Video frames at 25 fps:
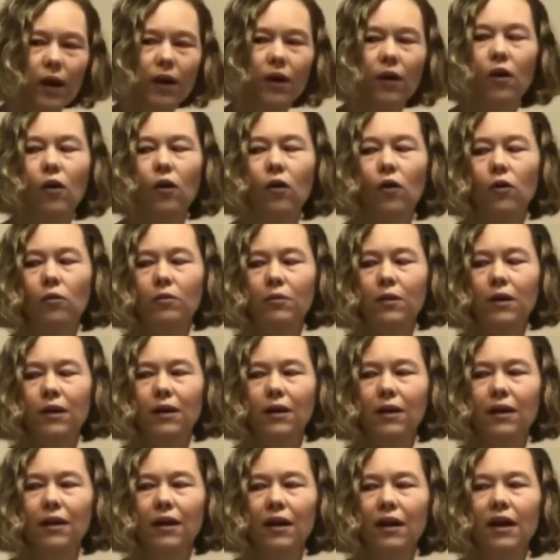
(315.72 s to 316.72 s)
went
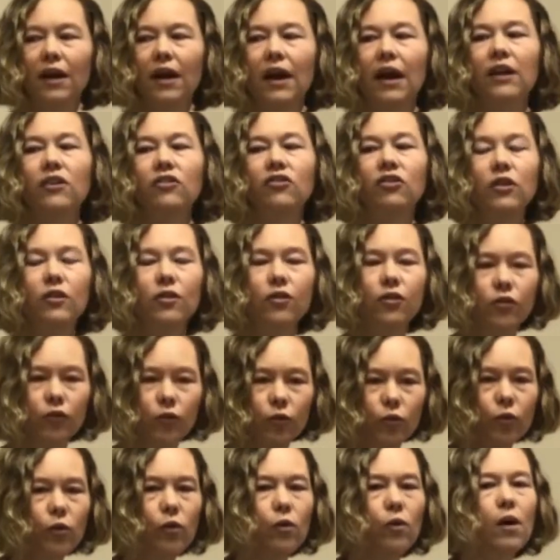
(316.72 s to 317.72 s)
home and she
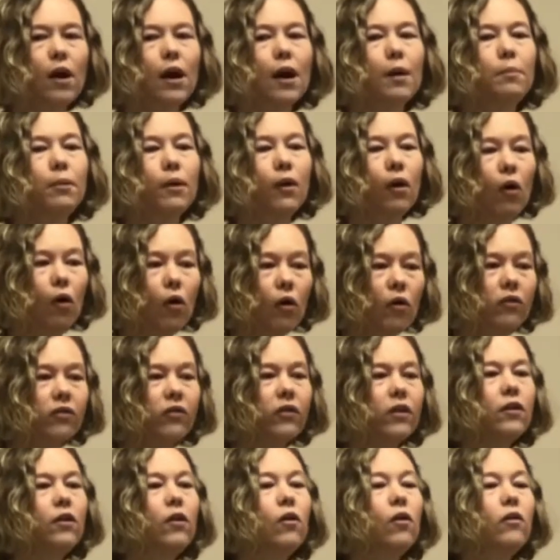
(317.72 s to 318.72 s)
threw up
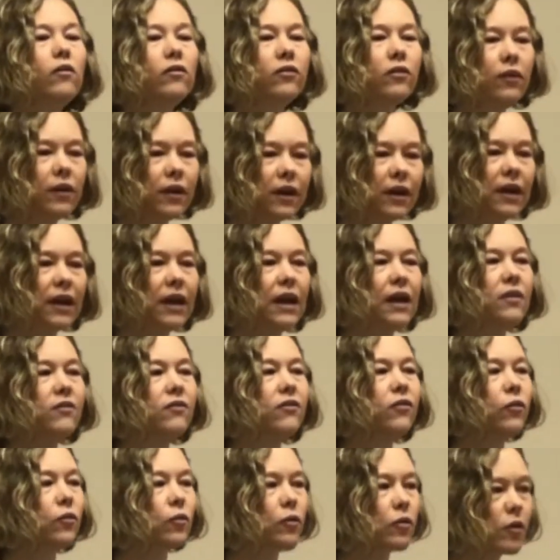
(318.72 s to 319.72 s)
over and over
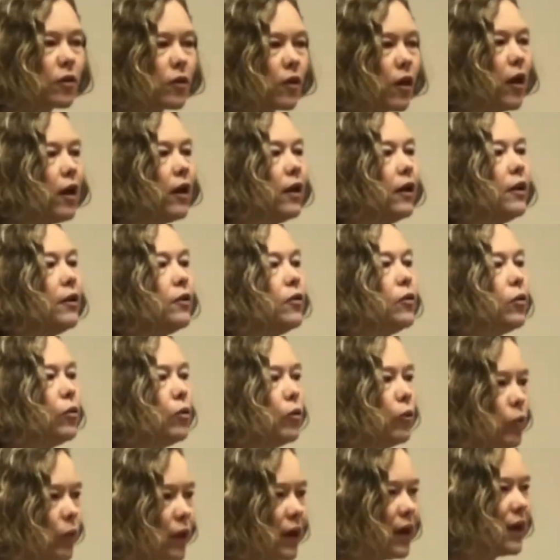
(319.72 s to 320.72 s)
again for a
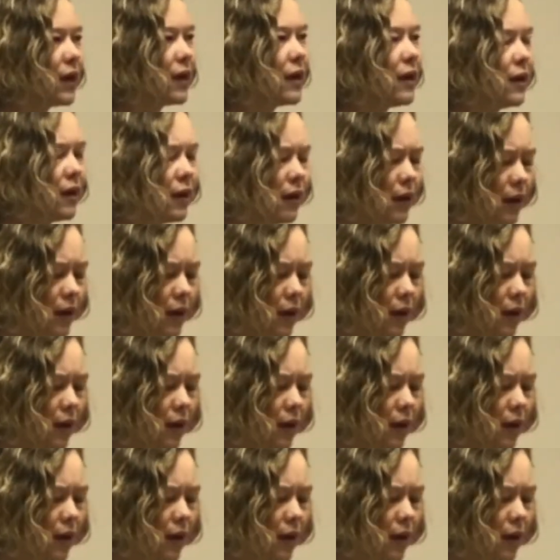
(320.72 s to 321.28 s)
solid week.